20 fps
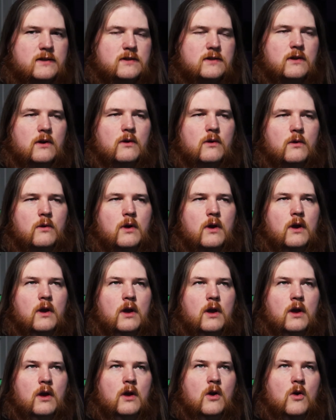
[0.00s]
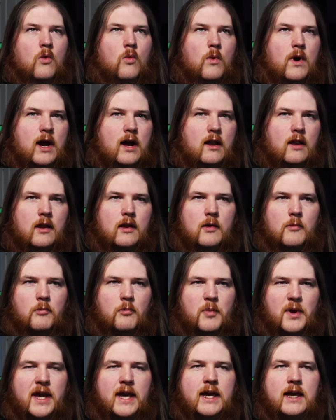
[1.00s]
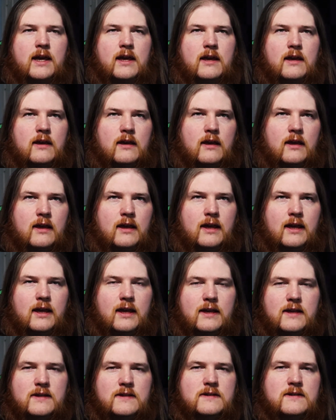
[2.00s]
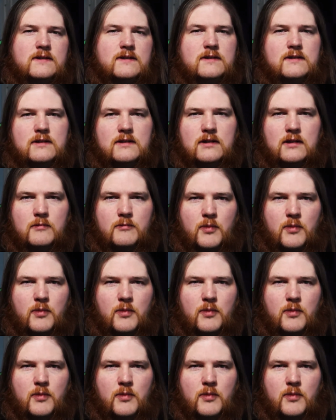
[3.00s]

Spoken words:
So while a bank is